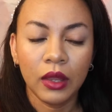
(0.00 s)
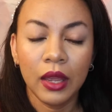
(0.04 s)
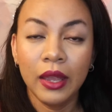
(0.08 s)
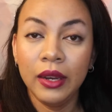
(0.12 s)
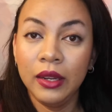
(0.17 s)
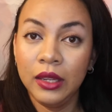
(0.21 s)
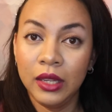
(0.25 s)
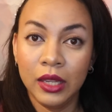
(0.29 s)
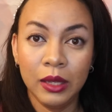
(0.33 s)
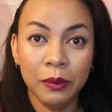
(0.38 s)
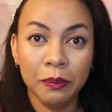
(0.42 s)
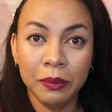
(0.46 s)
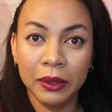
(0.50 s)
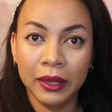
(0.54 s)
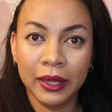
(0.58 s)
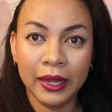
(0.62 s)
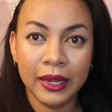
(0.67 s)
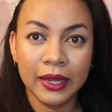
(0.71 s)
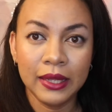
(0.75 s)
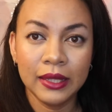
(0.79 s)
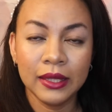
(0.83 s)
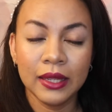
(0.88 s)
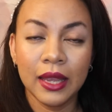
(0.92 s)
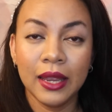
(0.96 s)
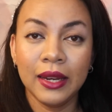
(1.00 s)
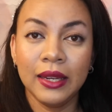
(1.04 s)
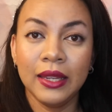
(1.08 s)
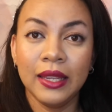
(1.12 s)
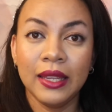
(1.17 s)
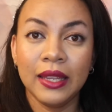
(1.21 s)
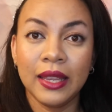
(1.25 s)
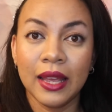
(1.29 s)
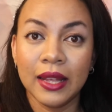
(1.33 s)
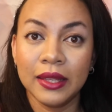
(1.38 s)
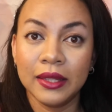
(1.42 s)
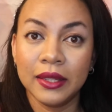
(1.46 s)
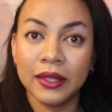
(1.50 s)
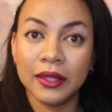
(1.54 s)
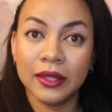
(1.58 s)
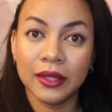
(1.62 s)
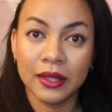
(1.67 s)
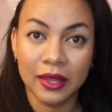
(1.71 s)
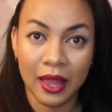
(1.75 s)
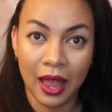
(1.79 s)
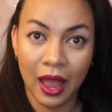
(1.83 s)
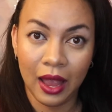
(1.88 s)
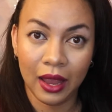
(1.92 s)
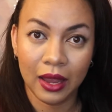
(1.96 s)
and he plays and he gets
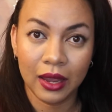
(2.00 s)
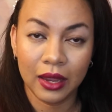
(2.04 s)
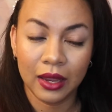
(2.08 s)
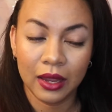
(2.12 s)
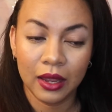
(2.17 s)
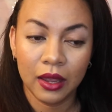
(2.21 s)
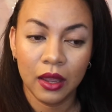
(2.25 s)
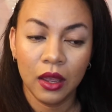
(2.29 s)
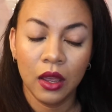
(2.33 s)
snack.